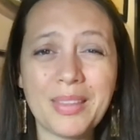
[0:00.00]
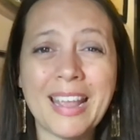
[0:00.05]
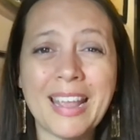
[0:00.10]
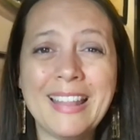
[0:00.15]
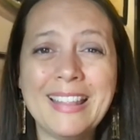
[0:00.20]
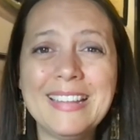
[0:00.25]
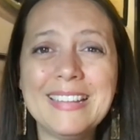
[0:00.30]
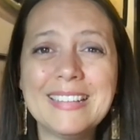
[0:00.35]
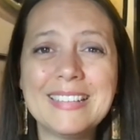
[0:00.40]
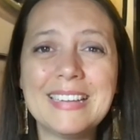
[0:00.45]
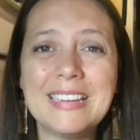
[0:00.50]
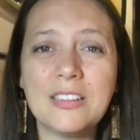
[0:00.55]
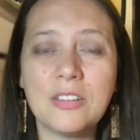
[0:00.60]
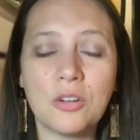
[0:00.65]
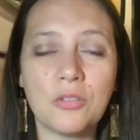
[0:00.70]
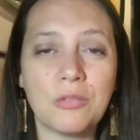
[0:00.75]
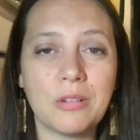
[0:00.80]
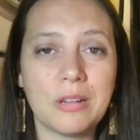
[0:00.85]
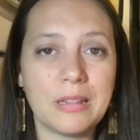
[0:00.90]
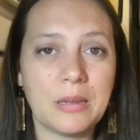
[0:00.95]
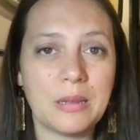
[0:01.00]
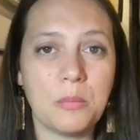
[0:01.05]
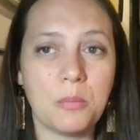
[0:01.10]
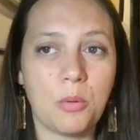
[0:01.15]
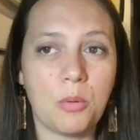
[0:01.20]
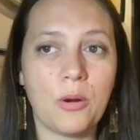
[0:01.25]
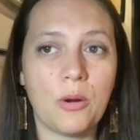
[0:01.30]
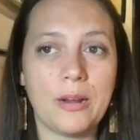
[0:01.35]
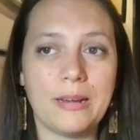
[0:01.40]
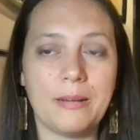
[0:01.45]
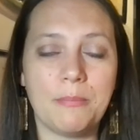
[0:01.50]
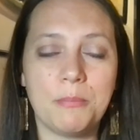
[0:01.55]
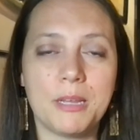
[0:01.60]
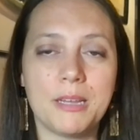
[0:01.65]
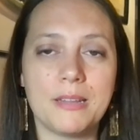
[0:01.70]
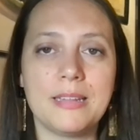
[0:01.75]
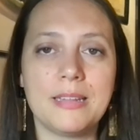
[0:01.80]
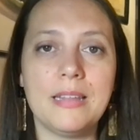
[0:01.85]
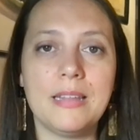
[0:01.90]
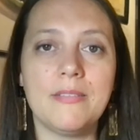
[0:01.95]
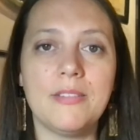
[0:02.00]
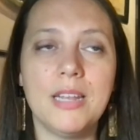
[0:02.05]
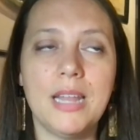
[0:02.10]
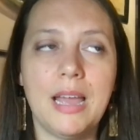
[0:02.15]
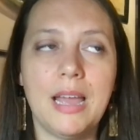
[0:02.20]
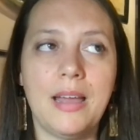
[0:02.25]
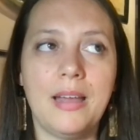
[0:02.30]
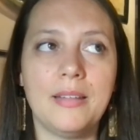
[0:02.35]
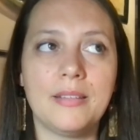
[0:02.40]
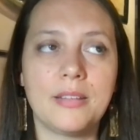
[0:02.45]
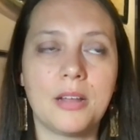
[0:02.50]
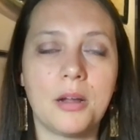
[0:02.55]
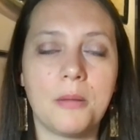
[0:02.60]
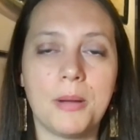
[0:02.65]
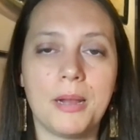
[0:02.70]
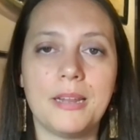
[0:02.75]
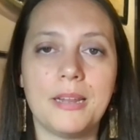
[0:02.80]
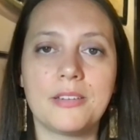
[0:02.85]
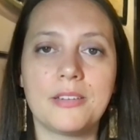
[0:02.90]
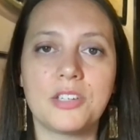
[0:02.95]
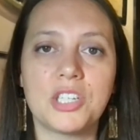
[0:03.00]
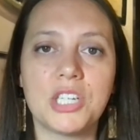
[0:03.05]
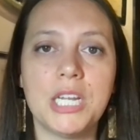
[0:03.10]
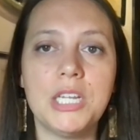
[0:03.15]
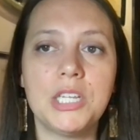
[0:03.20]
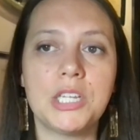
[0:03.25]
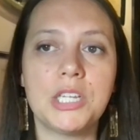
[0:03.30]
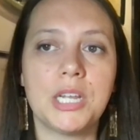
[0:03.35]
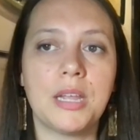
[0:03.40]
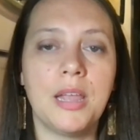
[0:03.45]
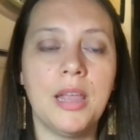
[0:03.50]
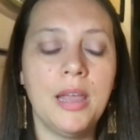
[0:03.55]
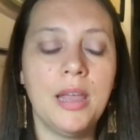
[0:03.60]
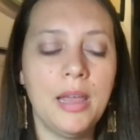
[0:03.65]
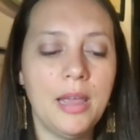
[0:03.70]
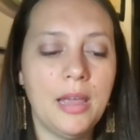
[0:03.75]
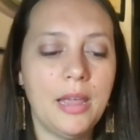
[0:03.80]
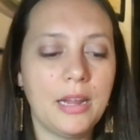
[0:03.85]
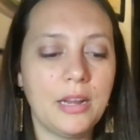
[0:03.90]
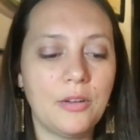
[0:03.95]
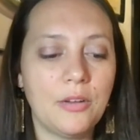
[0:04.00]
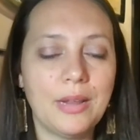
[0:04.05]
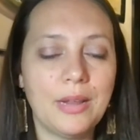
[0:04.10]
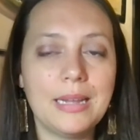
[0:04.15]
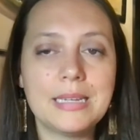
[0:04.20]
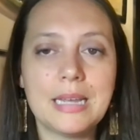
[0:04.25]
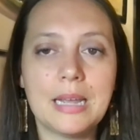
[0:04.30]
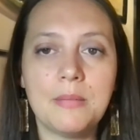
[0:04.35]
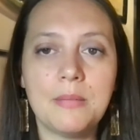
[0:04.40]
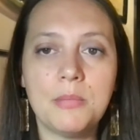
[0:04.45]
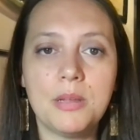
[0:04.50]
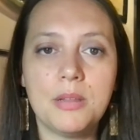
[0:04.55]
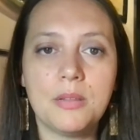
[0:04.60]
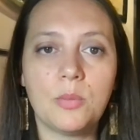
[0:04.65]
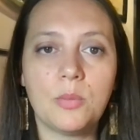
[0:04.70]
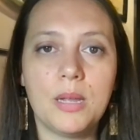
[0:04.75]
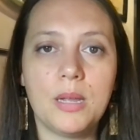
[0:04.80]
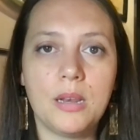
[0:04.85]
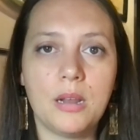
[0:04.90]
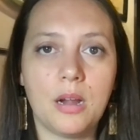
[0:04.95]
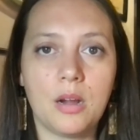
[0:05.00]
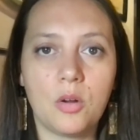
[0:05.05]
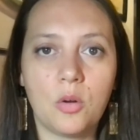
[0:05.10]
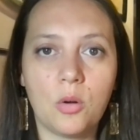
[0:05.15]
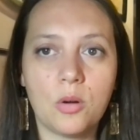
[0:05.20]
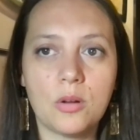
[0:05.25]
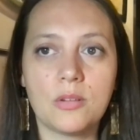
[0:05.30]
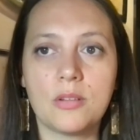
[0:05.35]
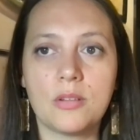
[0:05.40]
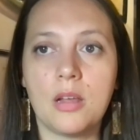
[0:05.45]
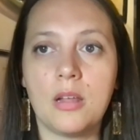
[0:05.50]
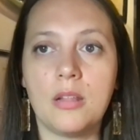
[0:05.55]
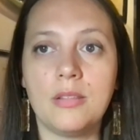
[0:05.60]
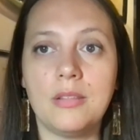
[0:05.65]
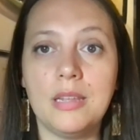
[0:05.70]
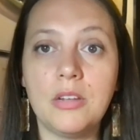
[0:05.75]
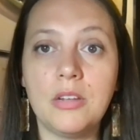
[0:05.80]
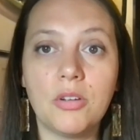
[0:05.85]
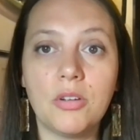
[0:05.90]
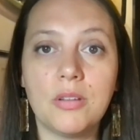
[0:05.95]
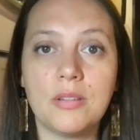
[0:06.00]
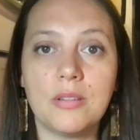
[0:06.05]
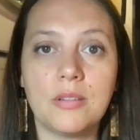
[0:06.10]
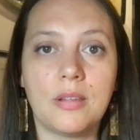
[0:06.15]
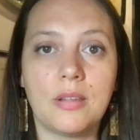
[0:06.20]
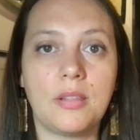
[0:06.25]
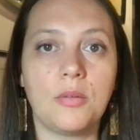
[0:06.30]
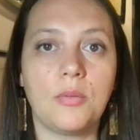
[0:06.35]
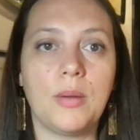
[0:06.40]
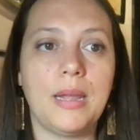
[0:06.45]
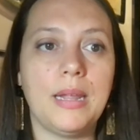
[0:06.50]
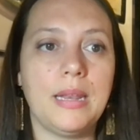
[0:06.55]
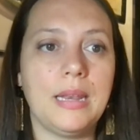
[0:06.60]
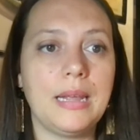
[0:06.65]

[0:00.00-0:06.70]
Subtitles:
And these things are really important because even as our bodies are changing, nighttime is when our cortisol decreases all the way.